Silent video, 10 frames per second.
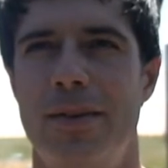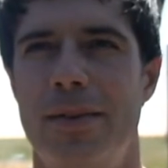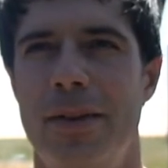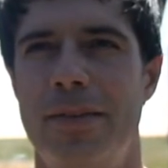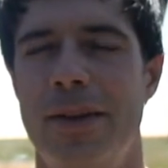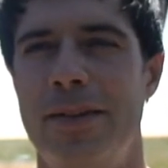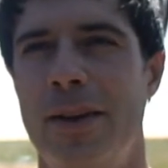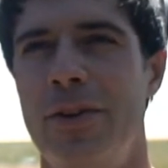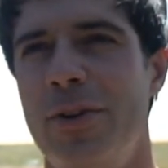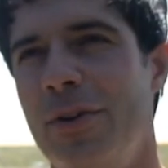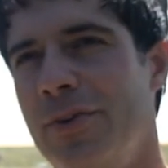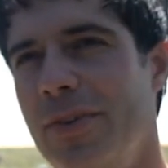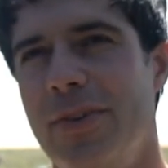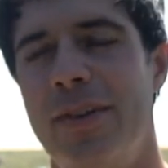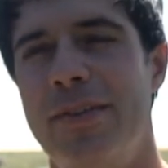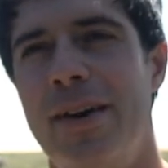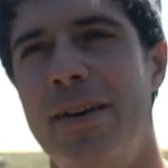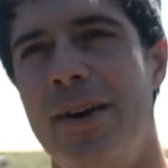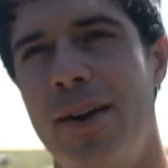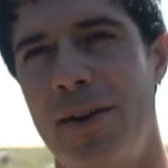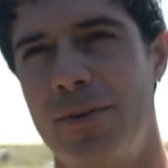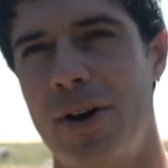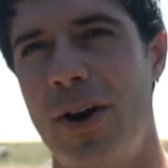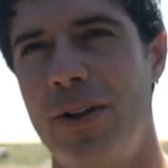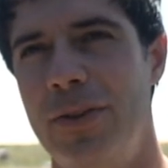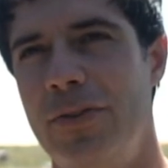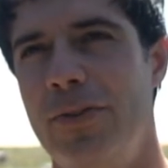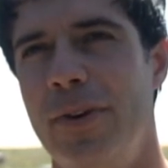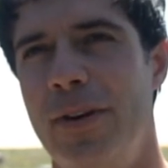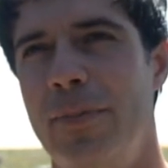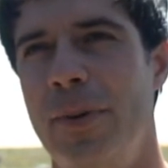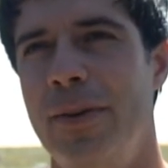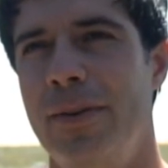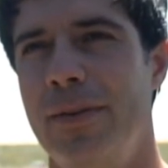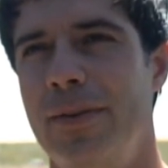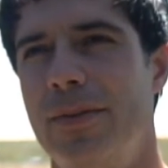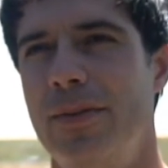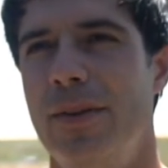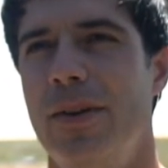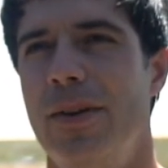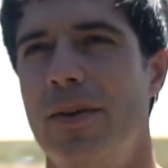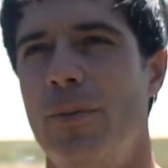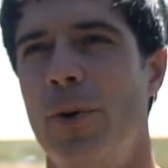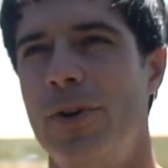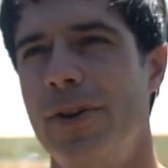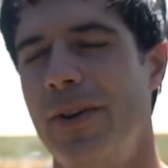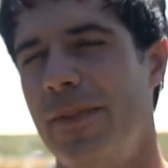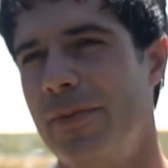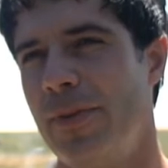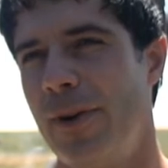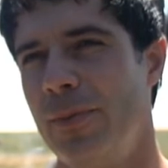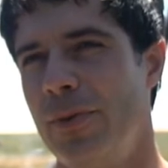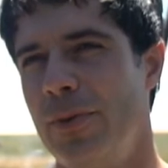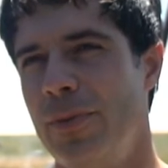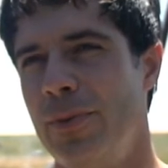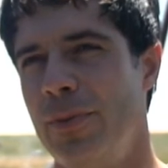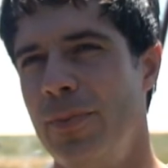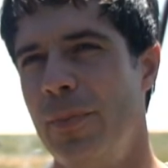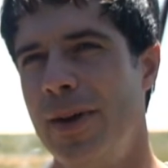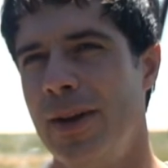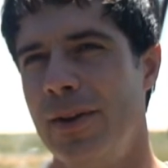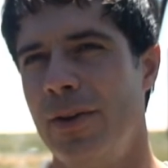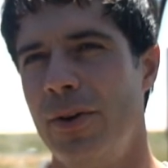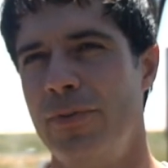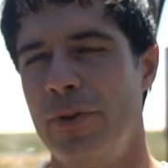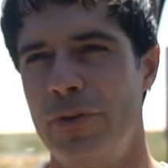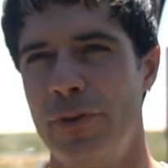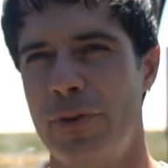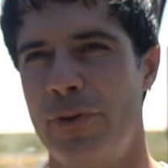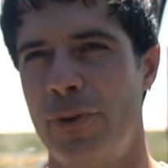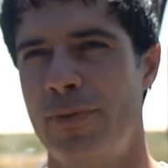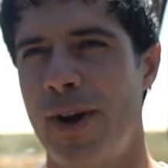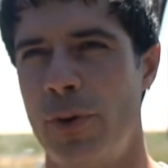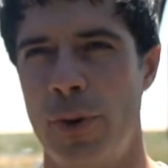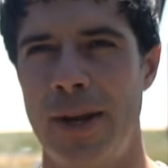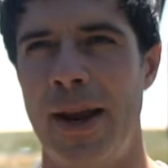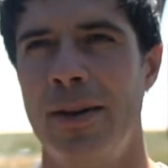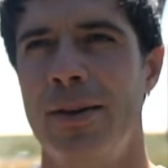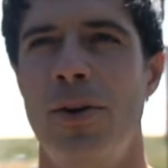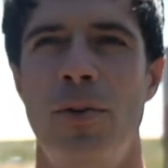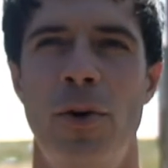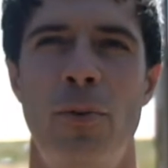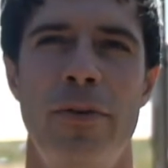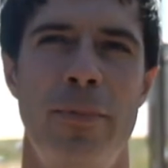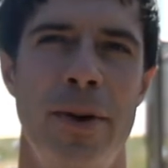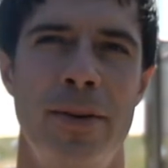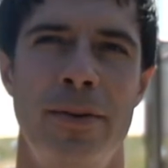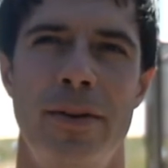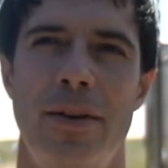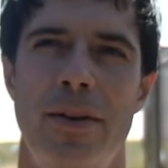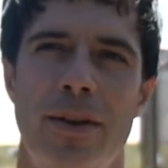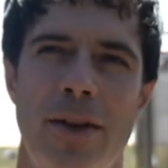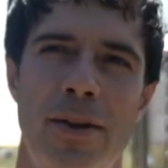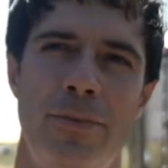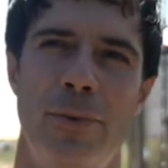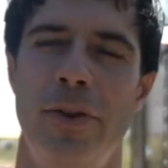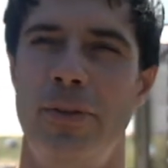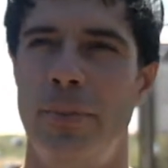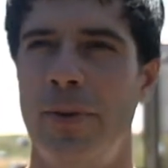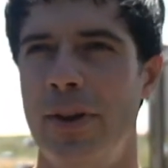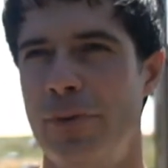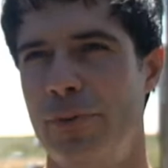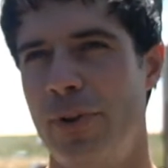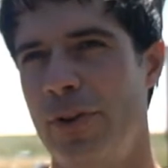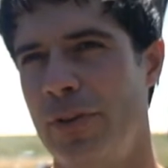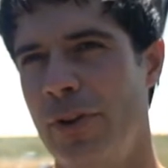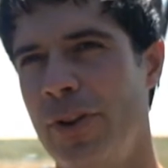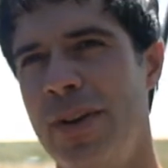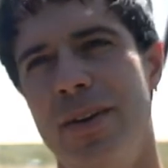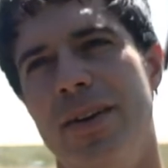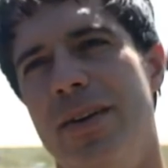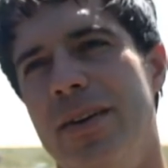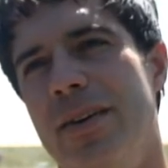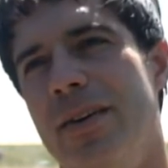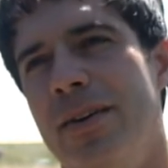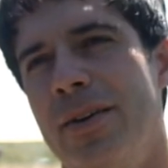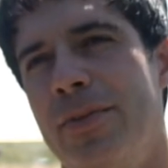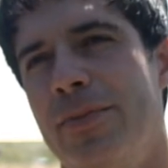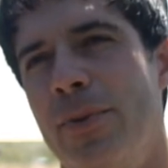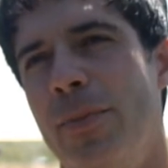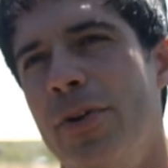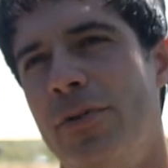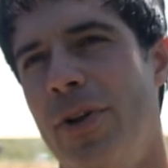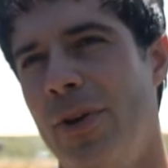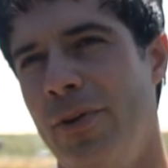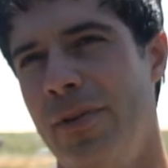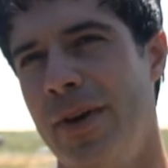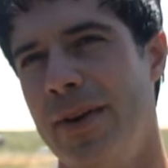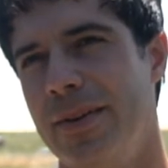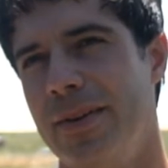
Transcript: let's say 10 years since I got out of college, I've been working at this farm to make it officially certified organic, although we've been kind of raising pigs traditionally for much longer than that.